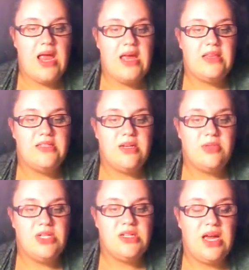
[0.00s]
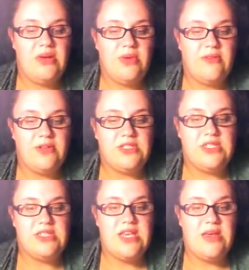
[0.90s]
and the subject line
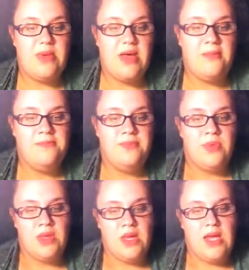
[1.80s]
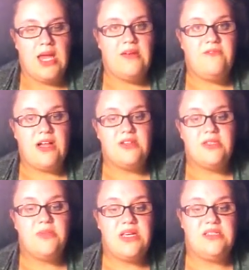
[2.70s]
references the email. It
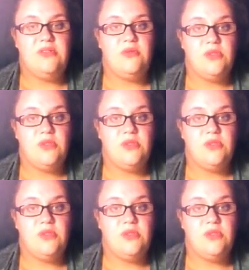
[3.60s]
follows the basic